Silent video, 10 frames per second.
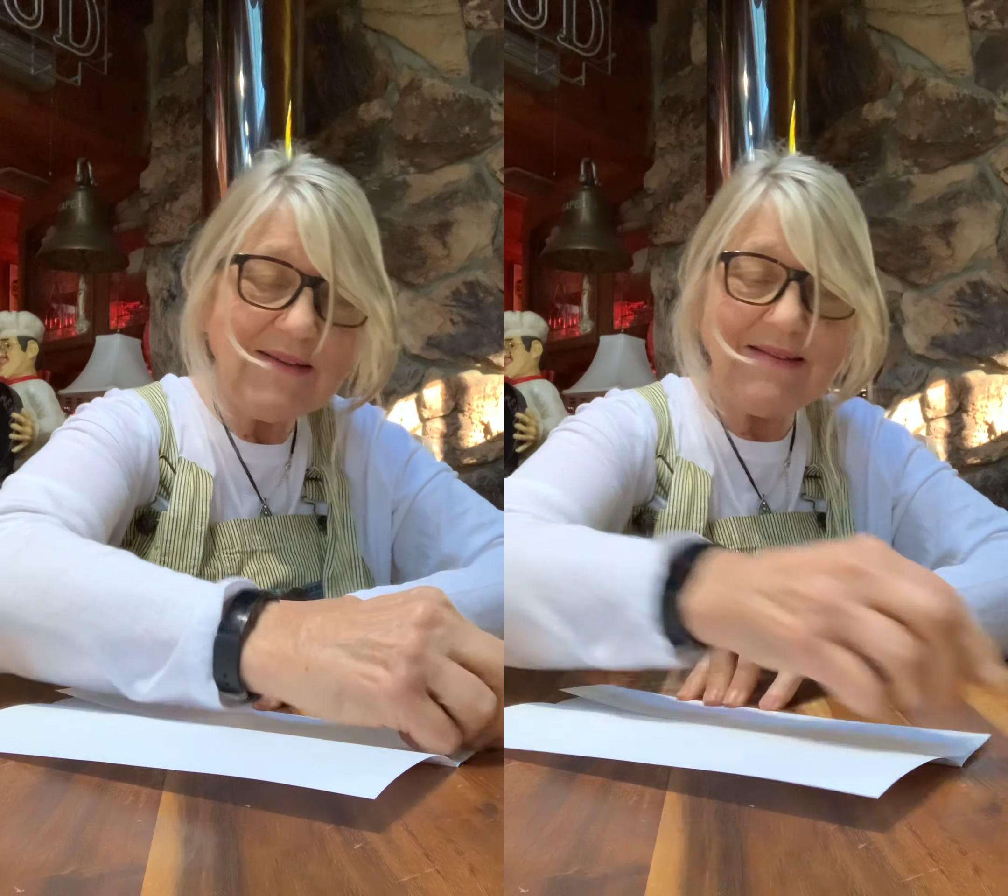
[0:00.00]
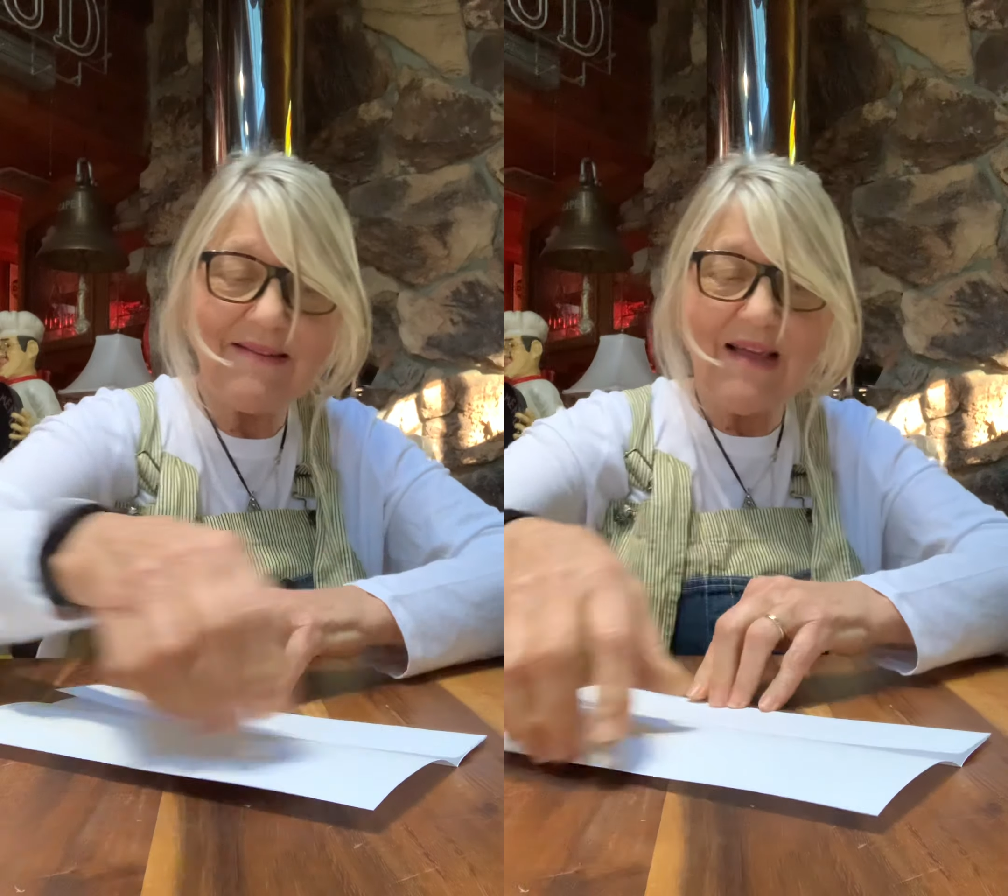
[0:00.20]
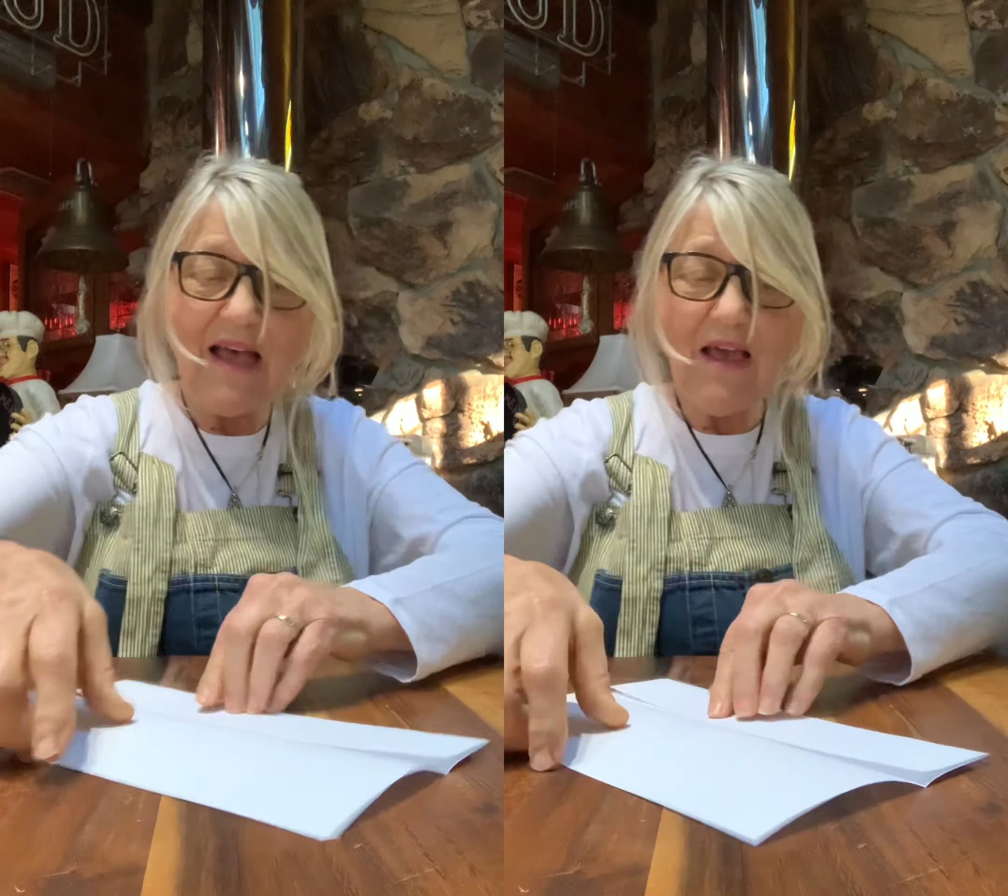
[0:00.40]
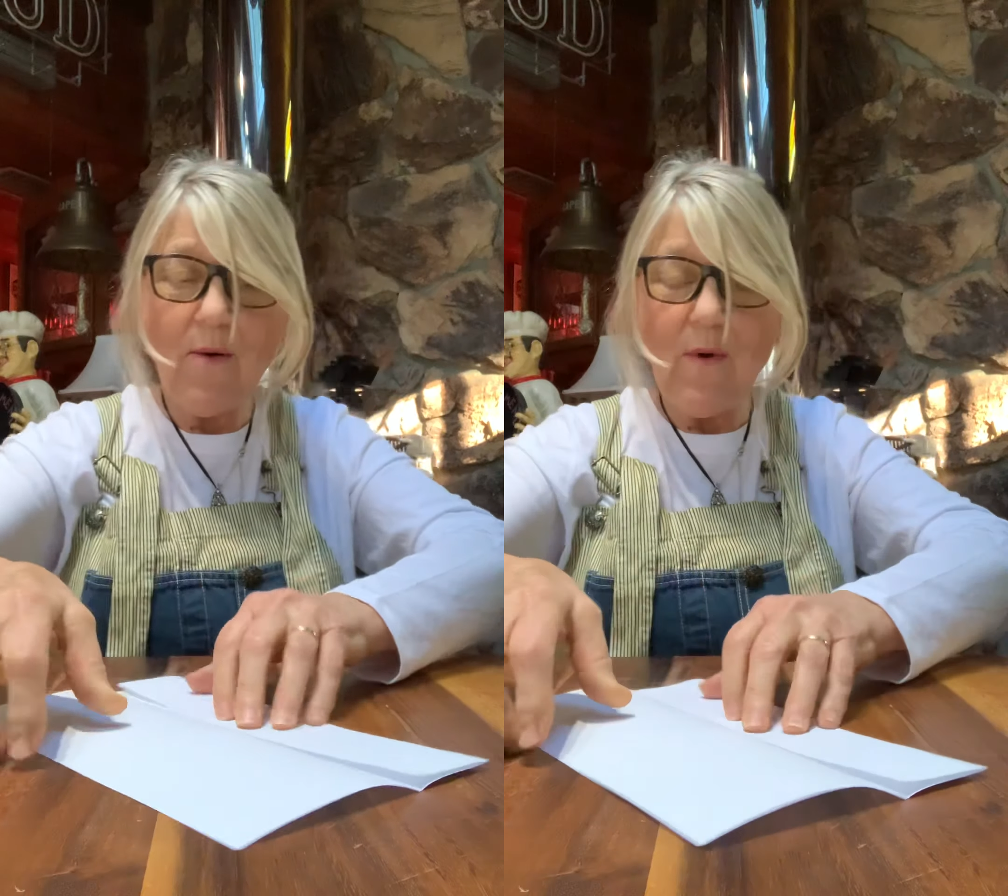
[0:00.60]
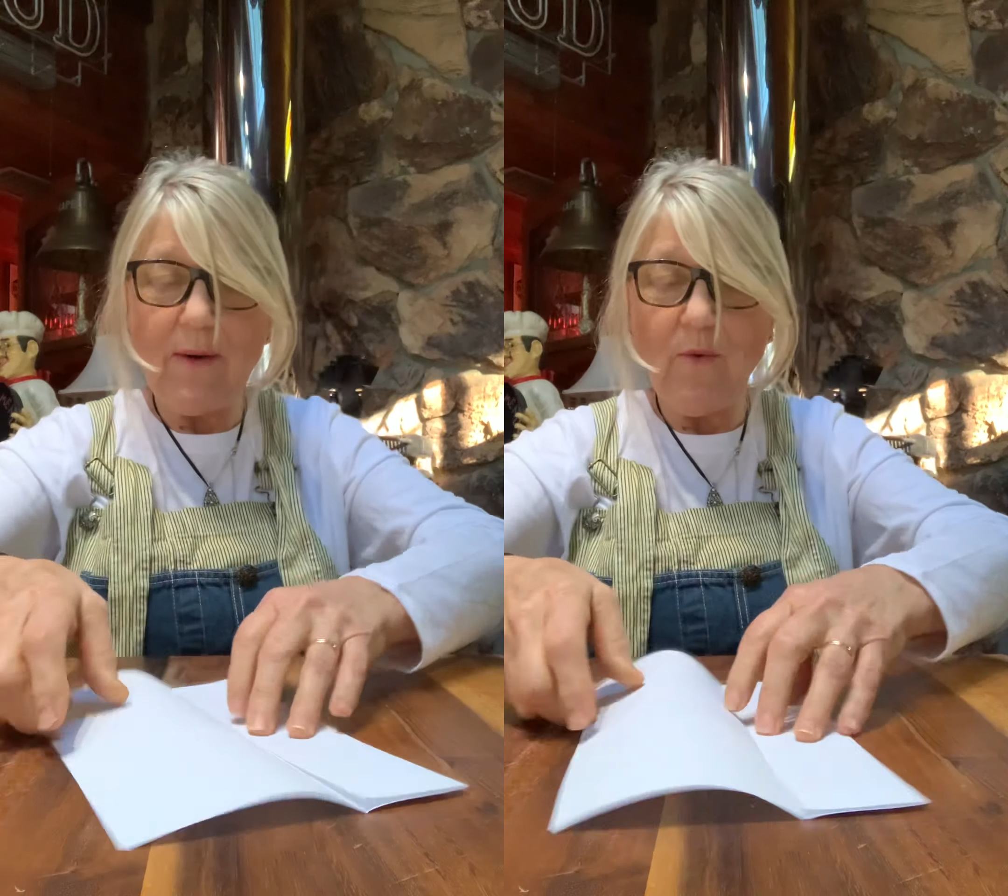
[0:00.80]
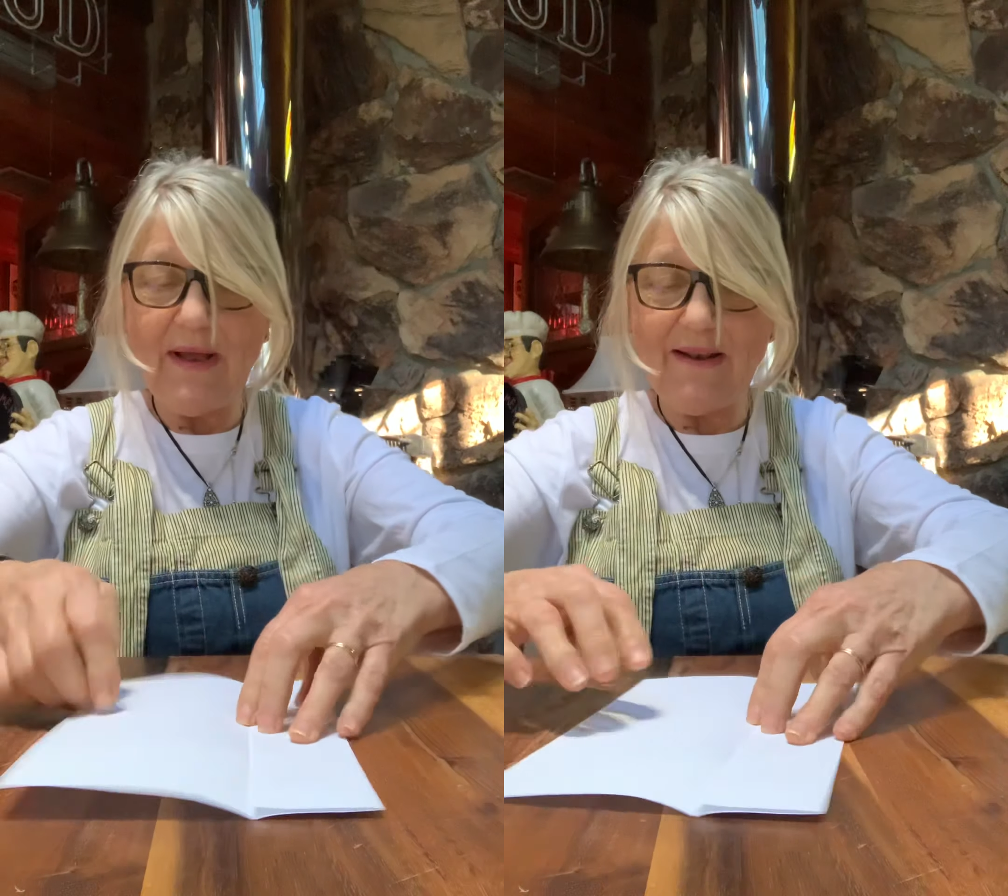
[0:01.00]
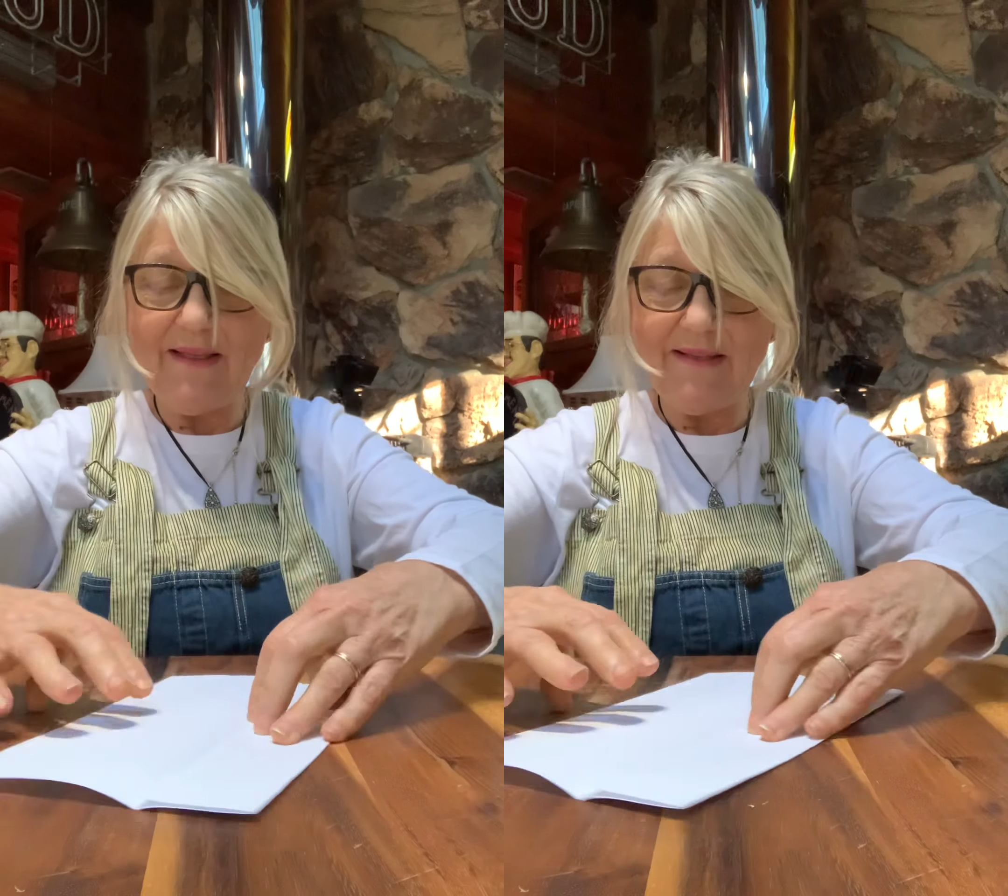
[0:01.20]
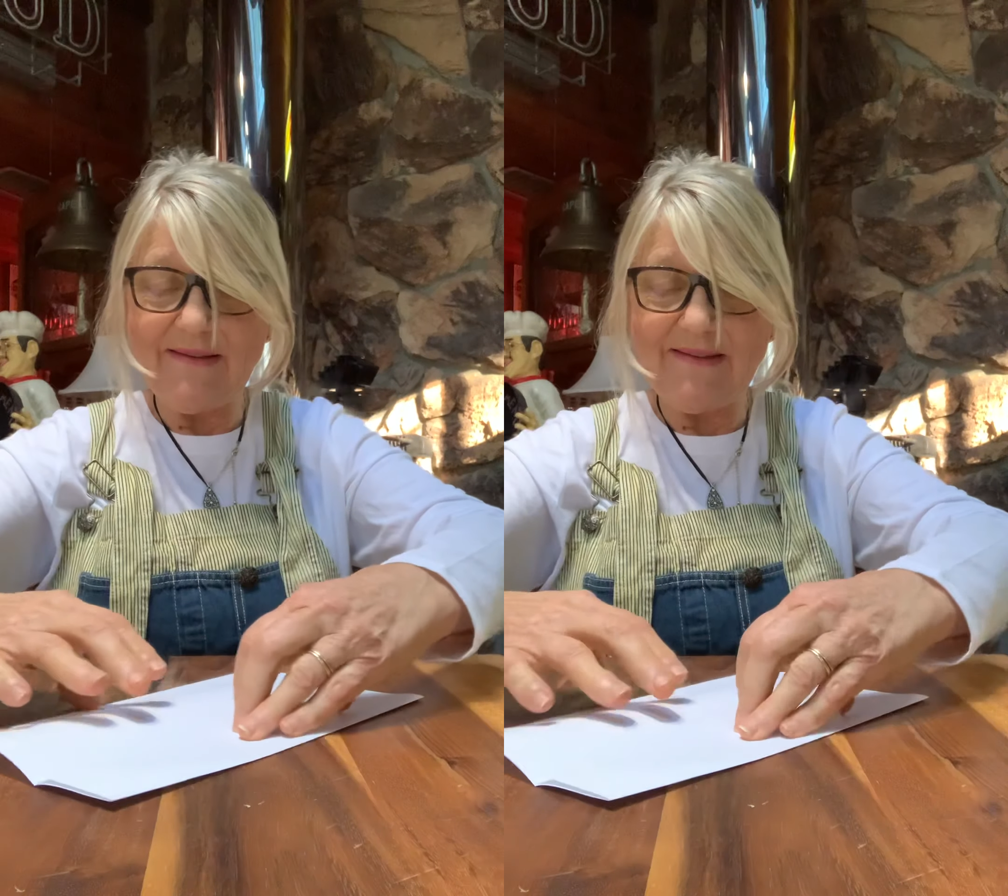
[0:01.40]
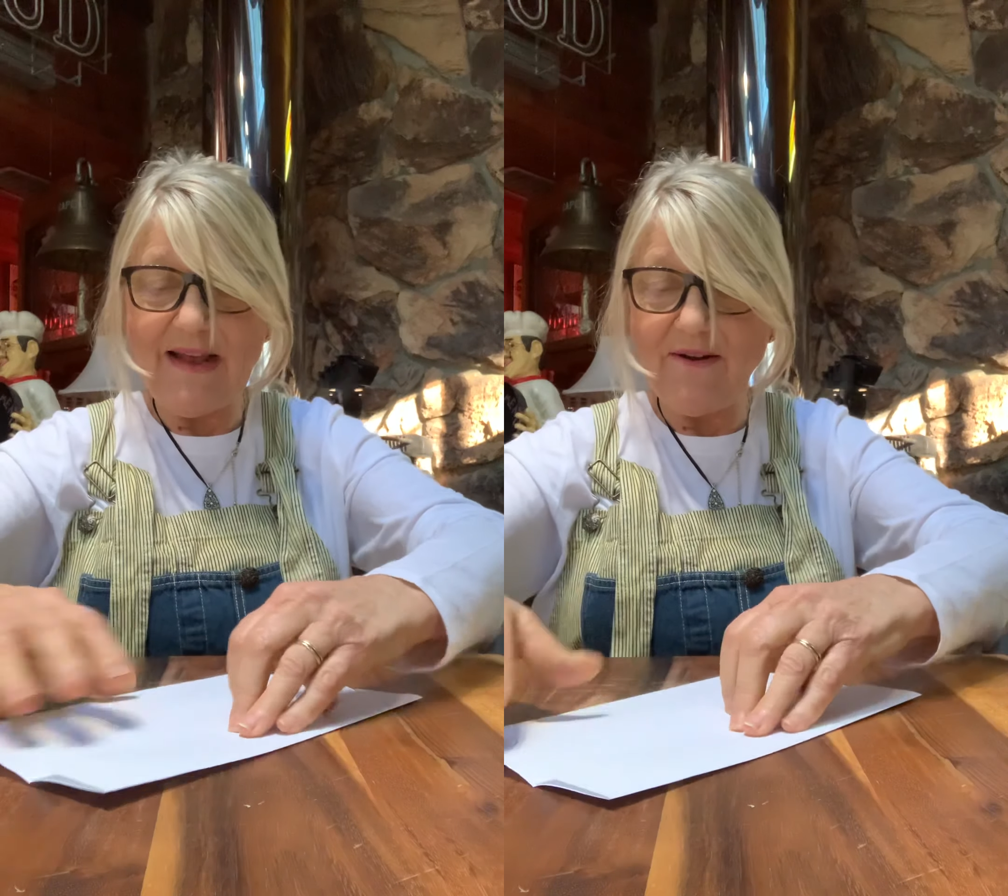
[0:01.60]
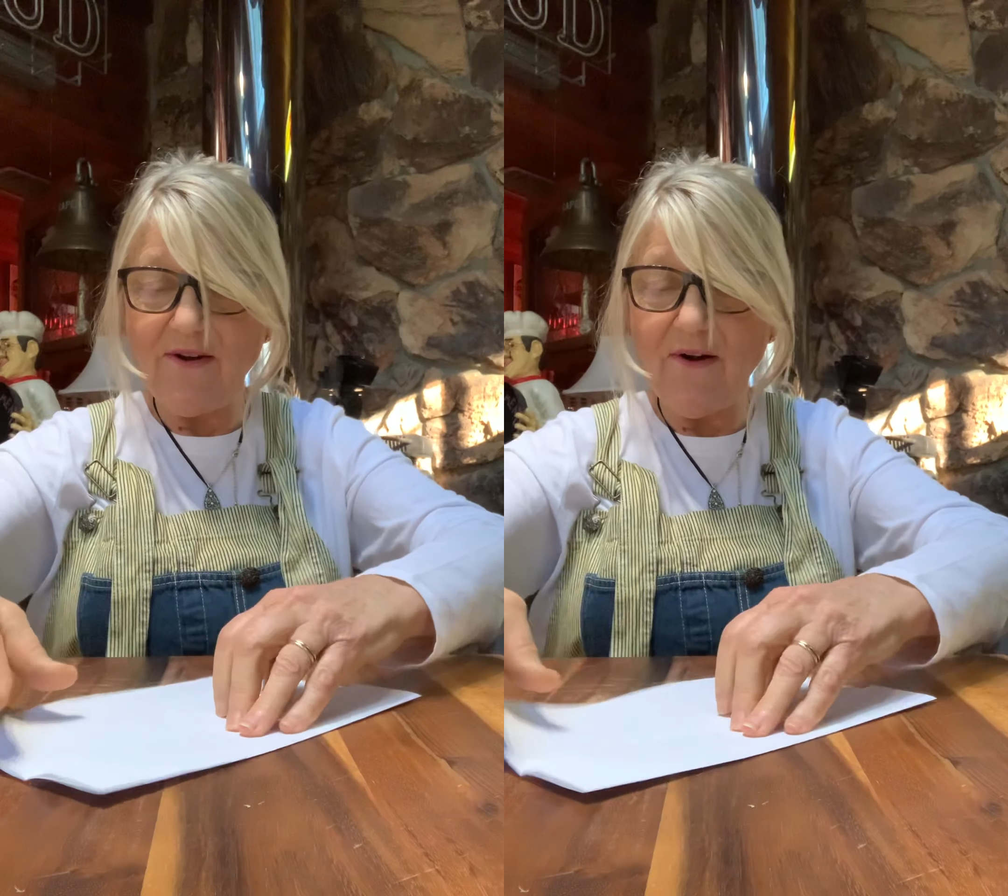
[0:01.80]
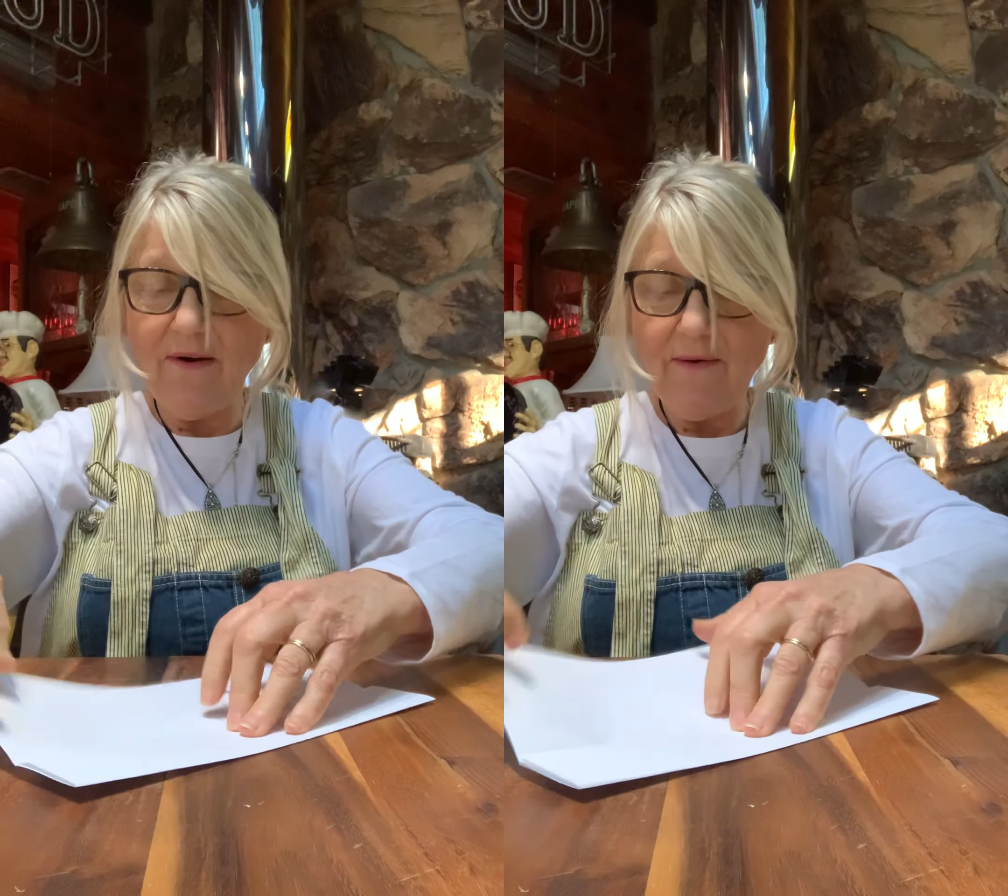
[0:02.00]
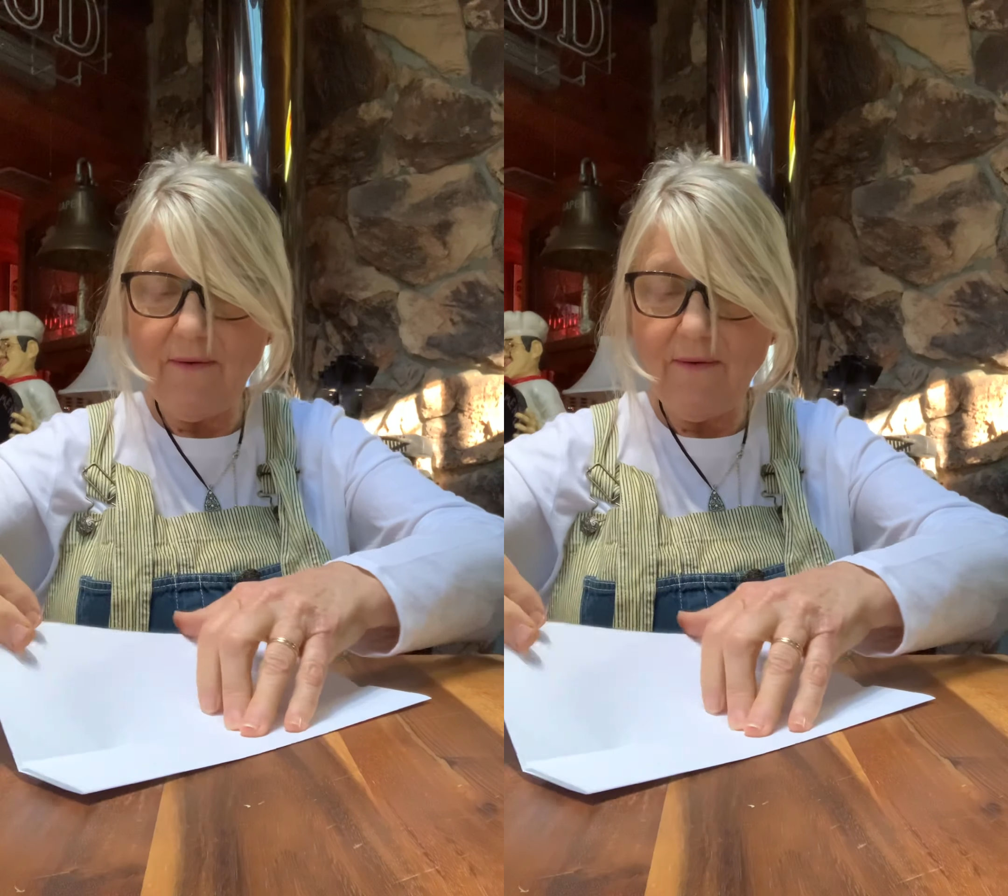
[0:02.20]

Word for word: second one went to the center.